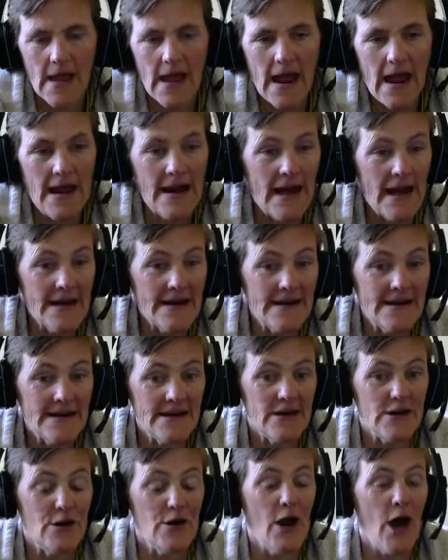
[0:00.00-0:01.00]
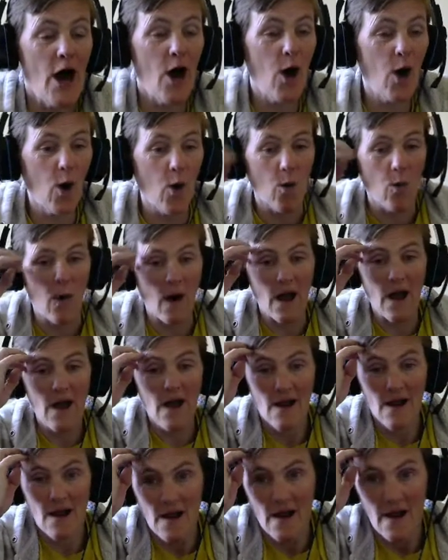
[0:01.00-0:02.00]
And I didn't know
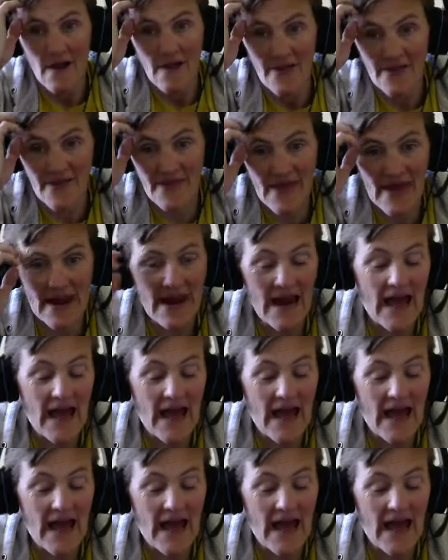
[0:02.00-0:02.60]
that